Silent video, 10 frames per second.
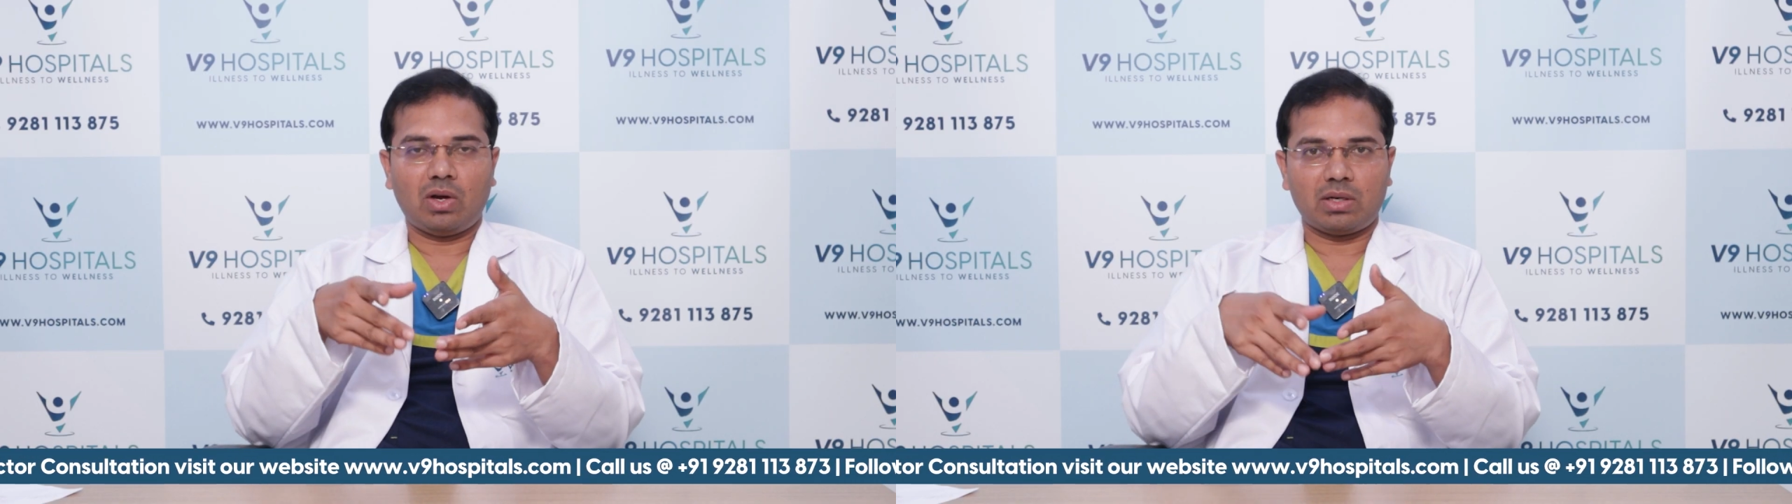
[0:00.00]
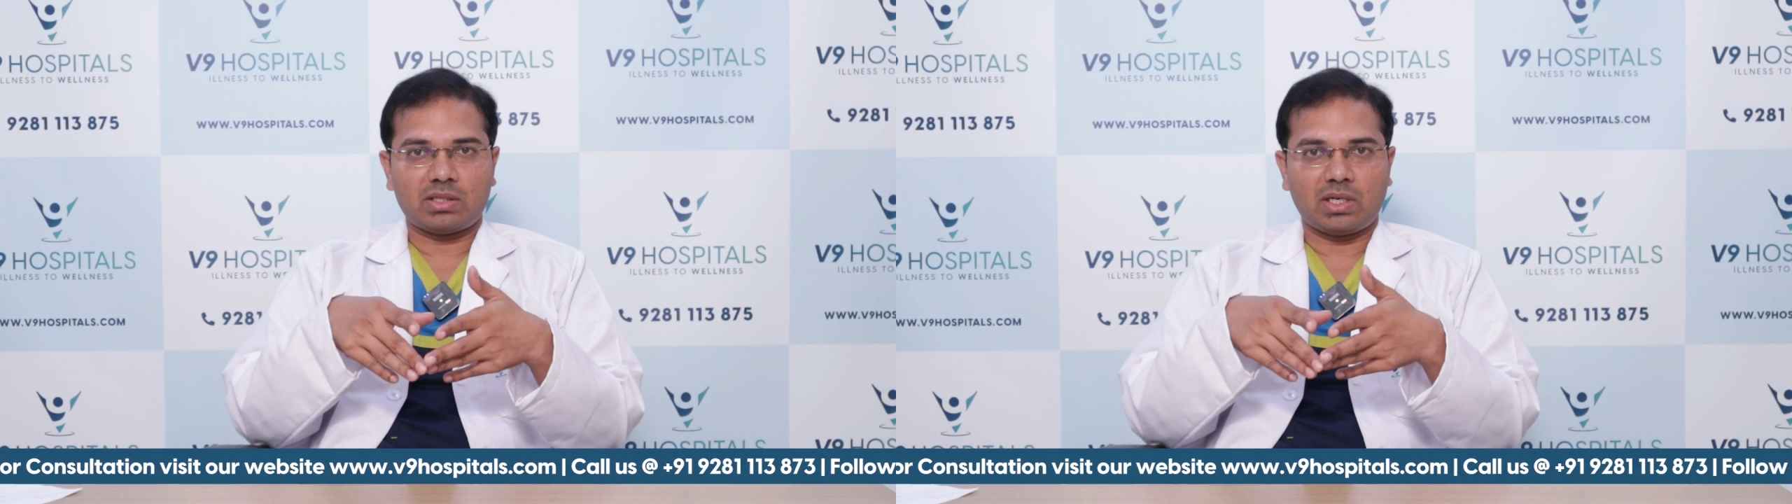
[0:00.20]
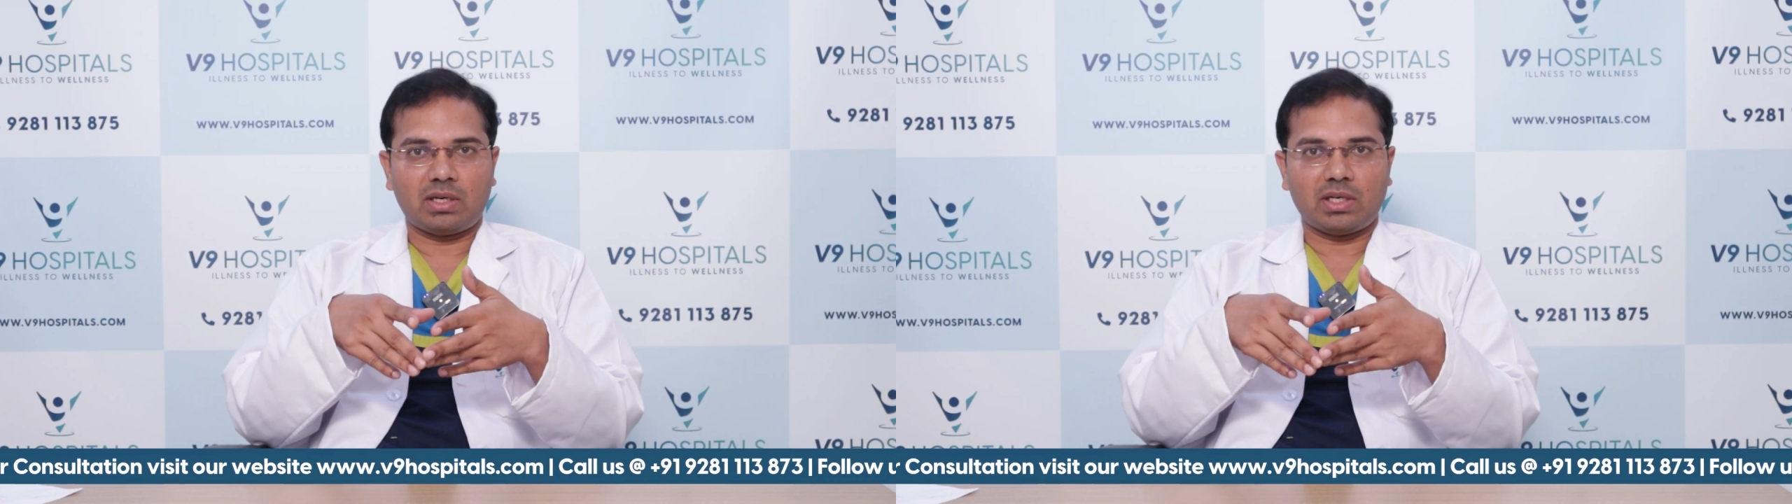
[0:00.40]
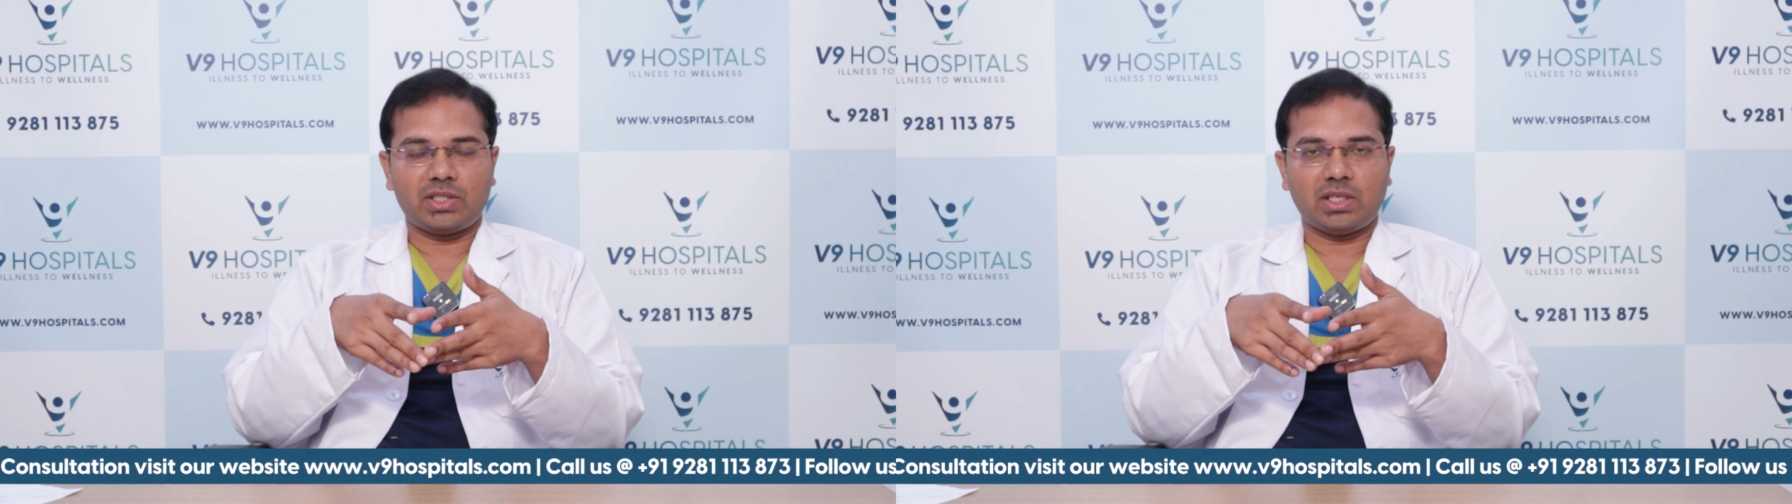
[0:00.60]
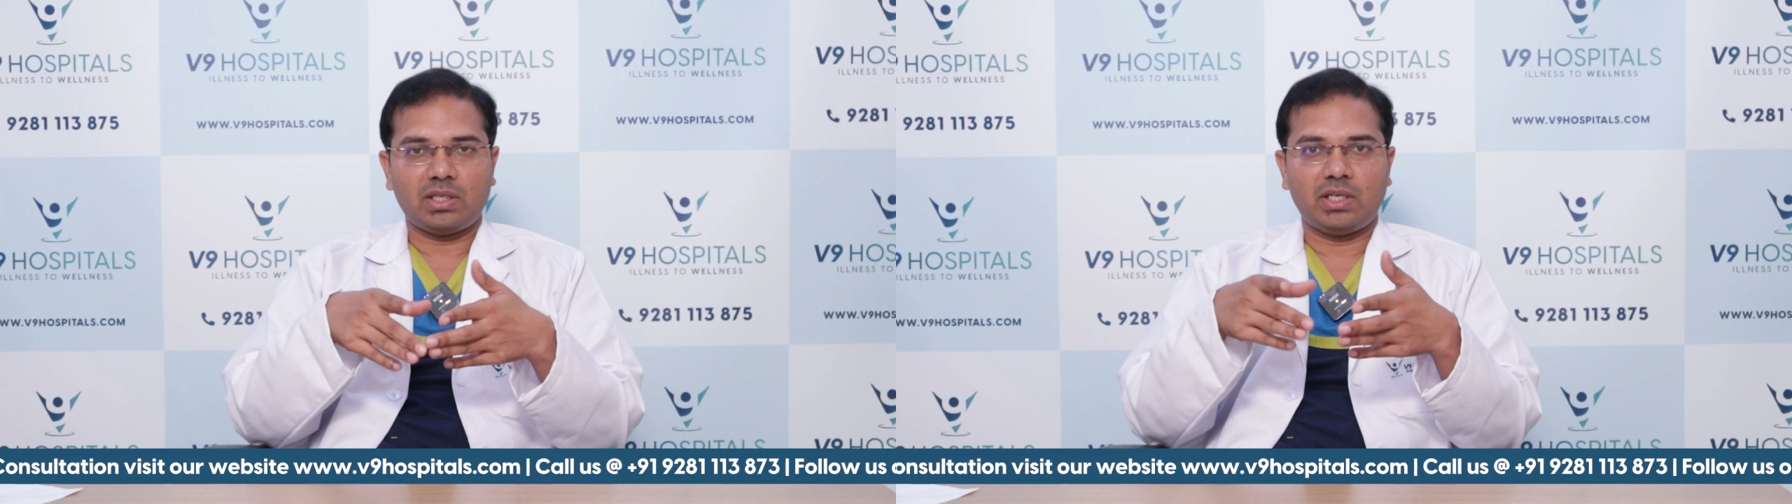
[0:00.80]

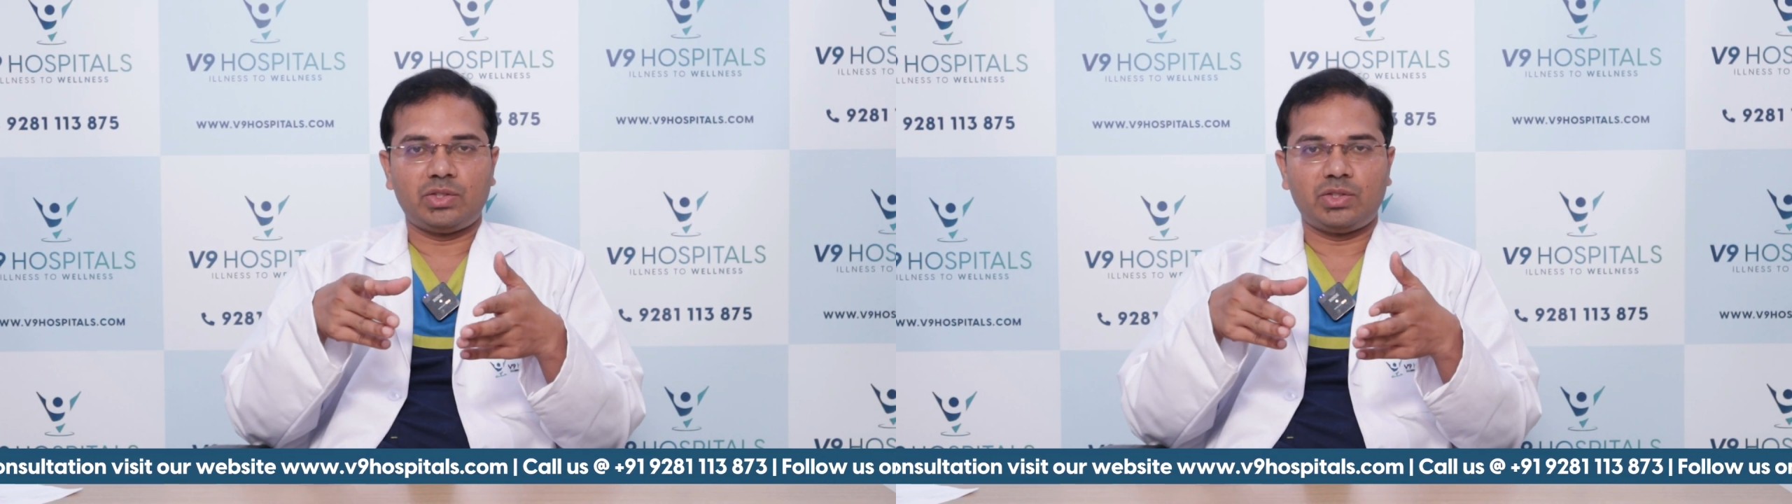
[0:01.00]
concentration,